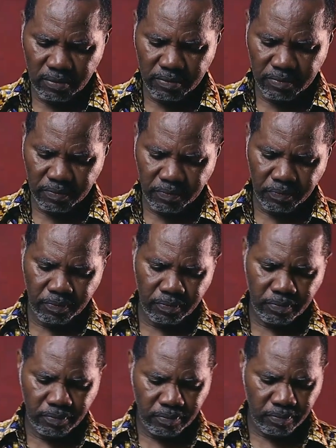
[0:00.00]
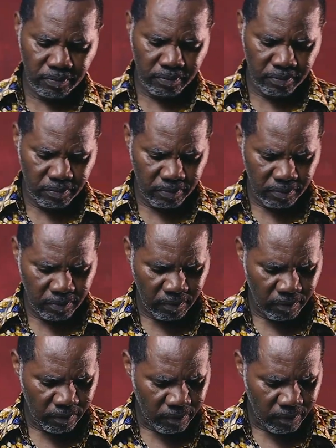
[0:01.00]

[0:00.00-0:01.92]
[no speech]